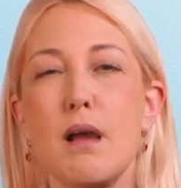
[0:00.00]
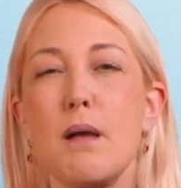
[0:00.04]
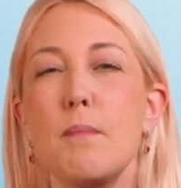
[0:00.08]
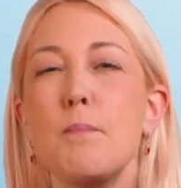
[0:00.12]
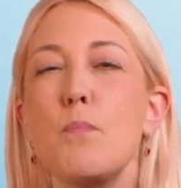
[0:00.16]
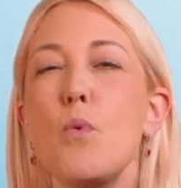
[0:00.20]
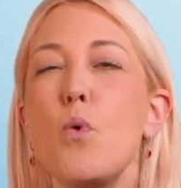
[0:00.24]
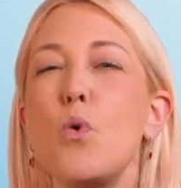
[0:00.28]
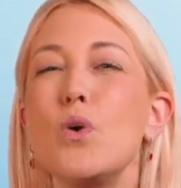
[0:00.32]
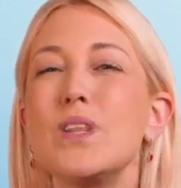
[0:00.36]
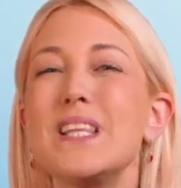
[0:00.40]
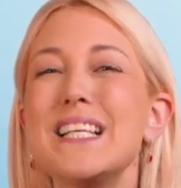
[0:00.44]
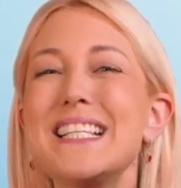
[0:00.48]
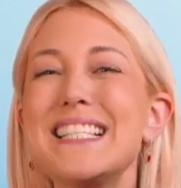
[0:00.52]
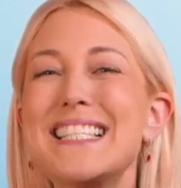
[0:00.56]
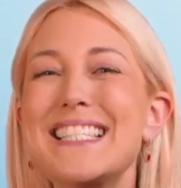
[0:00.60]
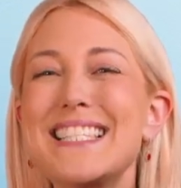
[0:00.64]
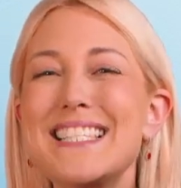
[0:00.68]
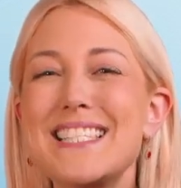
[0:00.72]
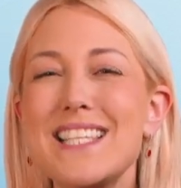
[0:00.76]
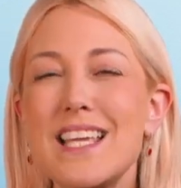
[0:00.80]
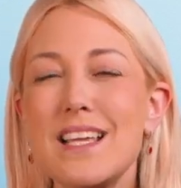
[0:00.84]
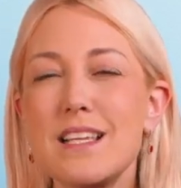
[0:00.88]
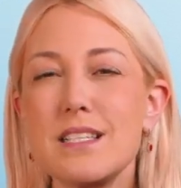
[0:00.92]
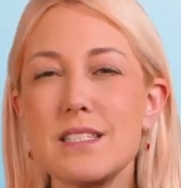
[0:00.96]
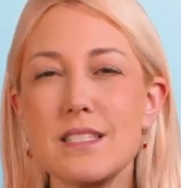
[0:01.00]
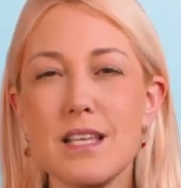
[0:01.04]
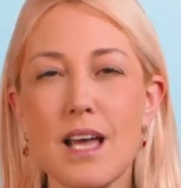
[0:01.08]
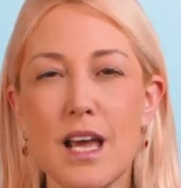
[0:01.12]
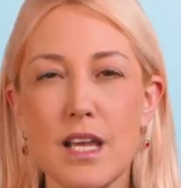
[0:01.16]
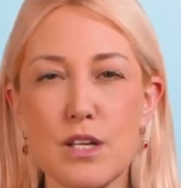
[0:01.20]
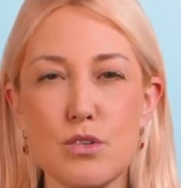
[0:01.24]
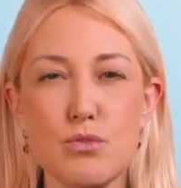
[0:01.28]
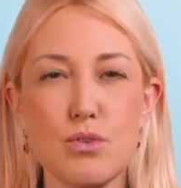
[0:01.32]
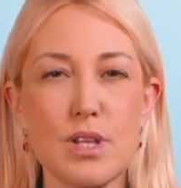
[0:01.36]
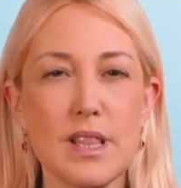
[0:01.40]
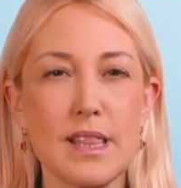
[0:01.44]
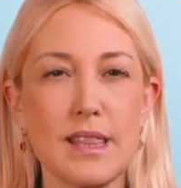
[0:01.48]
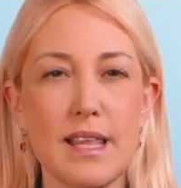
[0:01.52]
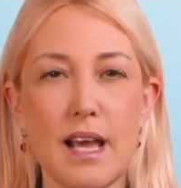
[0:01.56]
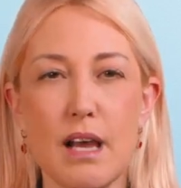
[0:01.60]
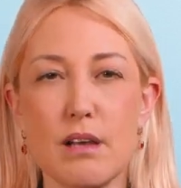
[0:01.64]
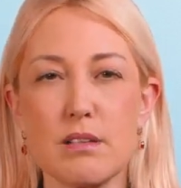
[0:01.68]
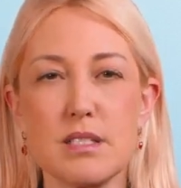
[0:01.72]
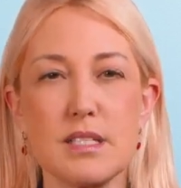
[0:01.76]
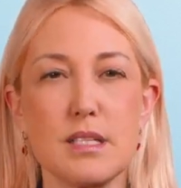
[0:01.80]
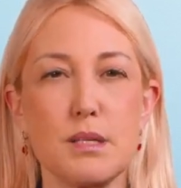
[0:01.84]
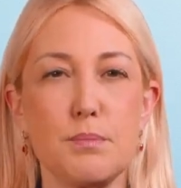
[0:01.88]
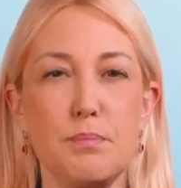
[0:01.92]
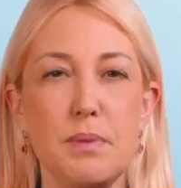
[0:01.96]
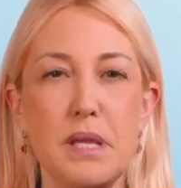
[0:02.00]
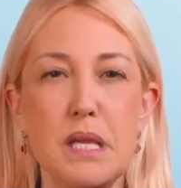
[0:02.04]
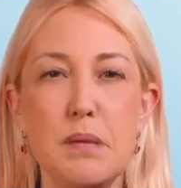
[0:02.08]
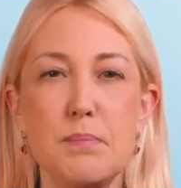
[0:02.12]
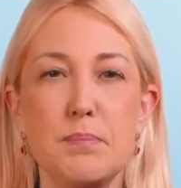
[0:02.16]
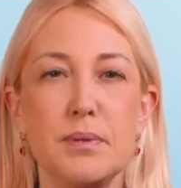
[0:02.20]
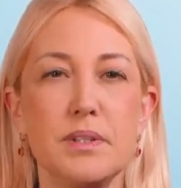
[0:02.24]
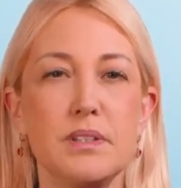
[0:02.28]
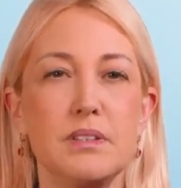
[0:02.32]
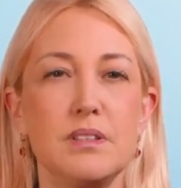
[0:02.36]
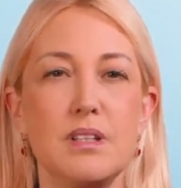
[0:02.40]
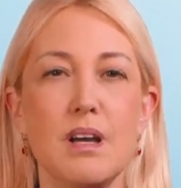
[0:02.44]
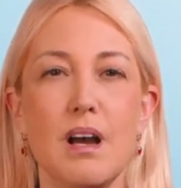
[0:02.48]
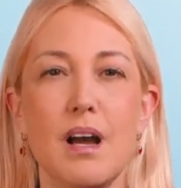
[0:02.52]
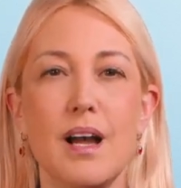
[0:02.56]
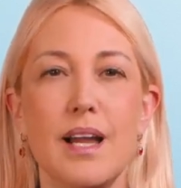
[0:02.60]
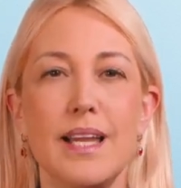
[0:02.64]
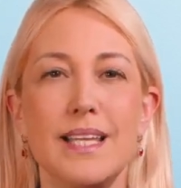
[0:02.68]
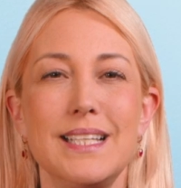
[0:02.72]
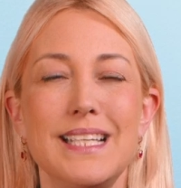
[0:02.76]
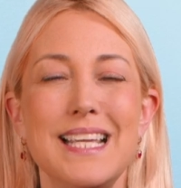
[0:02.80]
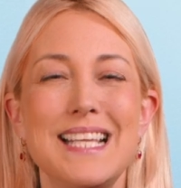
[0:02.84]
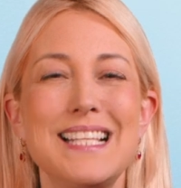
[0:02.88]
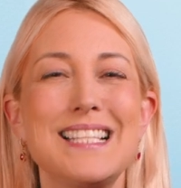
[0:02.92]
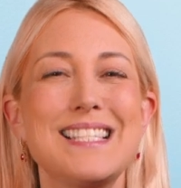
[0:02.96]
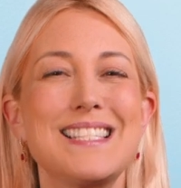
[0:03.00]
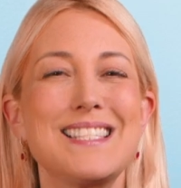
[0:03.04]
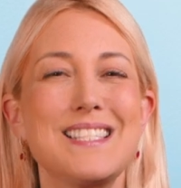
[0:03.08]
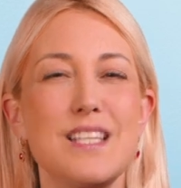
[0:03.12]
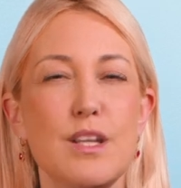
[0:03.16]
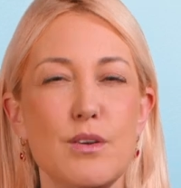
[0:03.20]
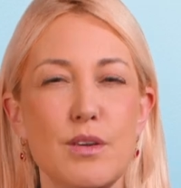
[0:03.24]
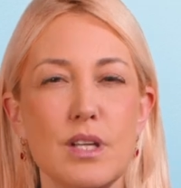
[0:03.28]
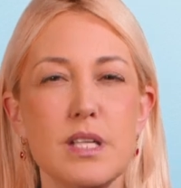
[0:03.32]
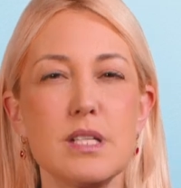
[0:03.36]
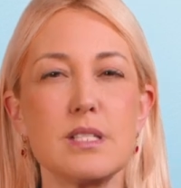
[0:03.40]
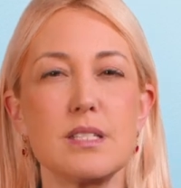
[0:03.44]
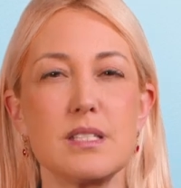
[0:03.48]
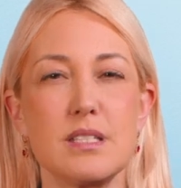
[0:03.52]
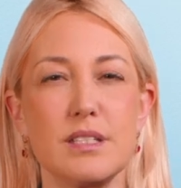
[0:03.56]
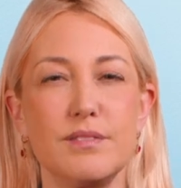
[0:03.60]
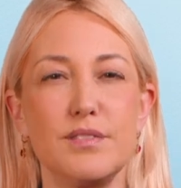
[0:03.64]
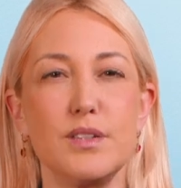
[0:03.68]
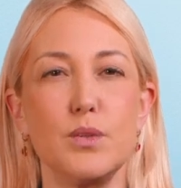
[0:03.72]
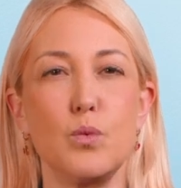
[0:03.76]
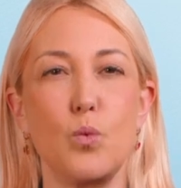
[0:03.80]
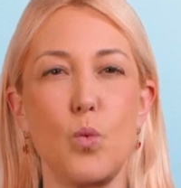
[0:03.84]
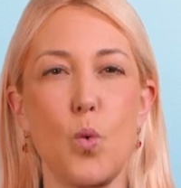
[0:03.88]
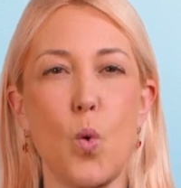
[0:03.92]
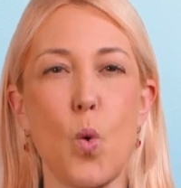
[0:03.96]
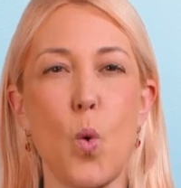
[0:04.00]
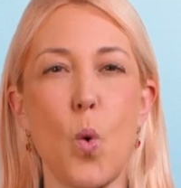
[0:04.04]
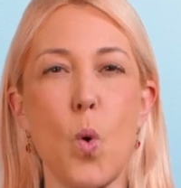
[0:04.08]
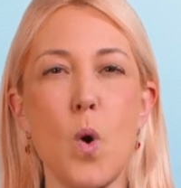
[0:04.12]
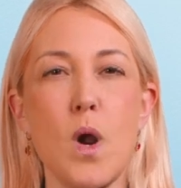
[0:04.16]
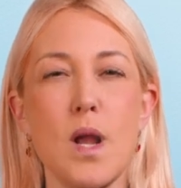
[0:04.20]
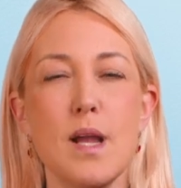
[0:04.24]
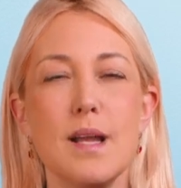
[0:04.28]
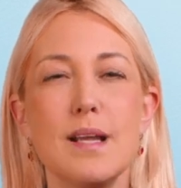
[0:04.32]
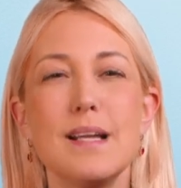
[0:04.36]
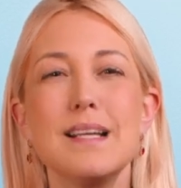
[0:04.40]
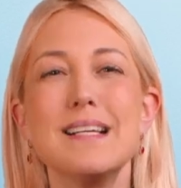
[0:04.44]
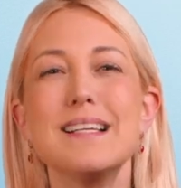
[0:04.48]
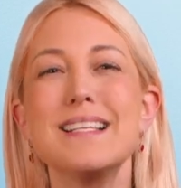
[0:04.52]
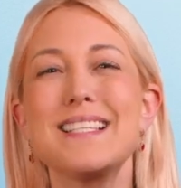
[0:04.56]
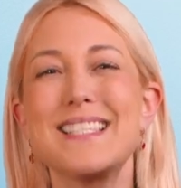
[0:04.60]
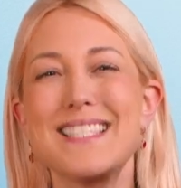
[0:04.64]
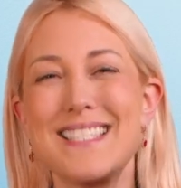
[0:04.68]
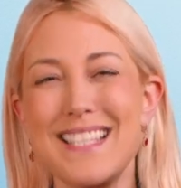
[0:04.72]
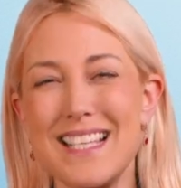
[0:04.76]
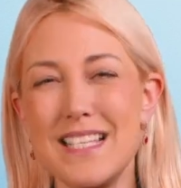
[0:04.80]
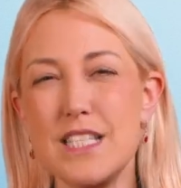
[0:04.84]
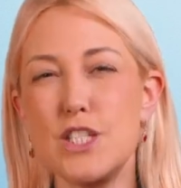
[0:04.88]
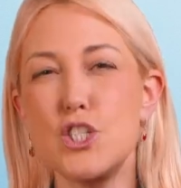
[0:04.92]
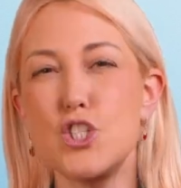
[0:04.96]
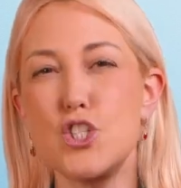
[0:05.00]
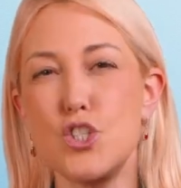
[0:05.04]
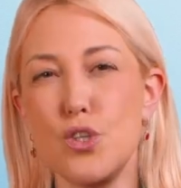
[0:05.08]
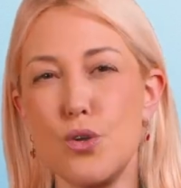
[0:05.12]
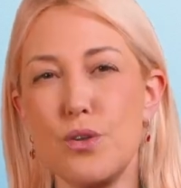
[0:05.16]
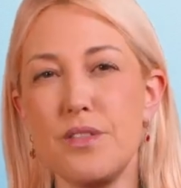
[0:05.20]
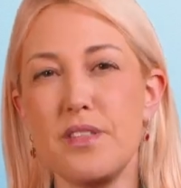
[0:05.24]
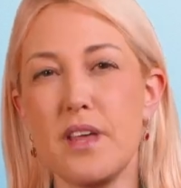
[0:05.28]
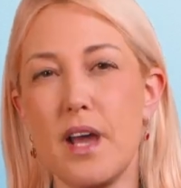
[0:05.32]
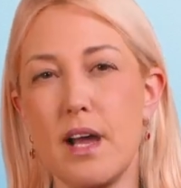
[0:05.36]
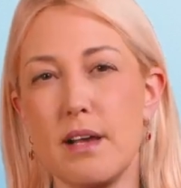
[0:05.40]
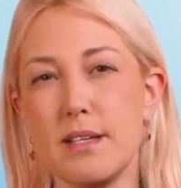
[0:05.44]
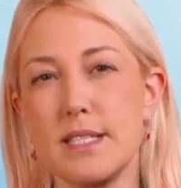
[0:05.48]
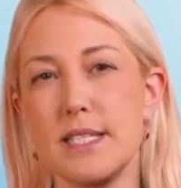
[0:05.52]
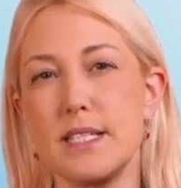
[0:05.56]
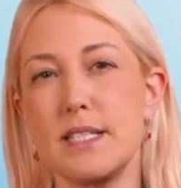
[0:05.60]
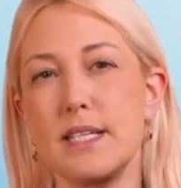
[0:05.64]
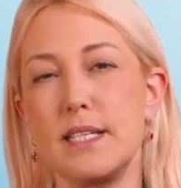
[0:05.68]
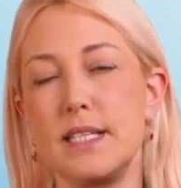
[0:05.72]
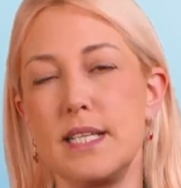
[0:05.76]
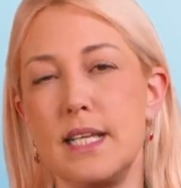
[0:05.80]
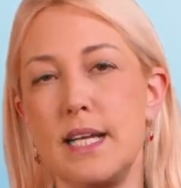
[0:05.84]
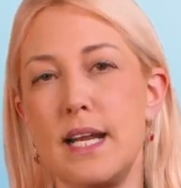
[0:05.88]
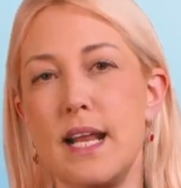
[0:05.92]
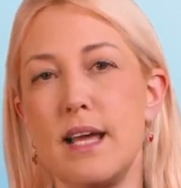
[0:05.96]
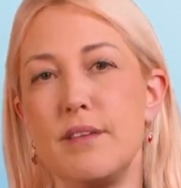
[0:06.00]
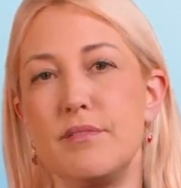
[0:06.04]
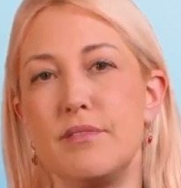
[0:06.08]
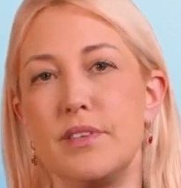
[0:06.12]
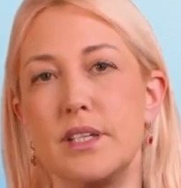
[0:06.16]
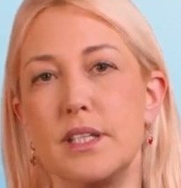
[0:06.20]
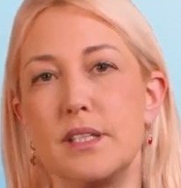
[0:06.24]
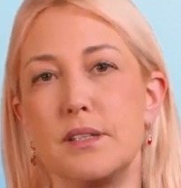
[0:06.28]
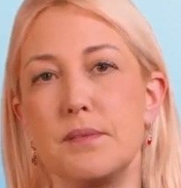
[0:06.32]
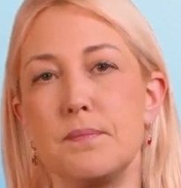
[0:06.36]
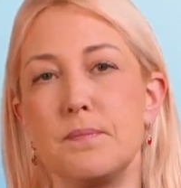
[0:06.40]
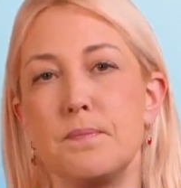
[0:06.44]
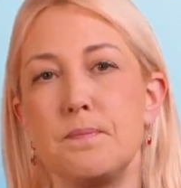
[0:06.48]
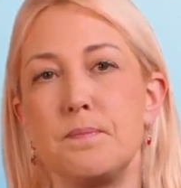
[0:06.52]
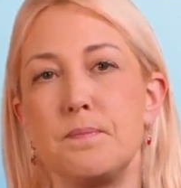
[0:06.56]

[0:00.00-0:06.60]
More than 600,000 people died in Syria's civil war since 2011.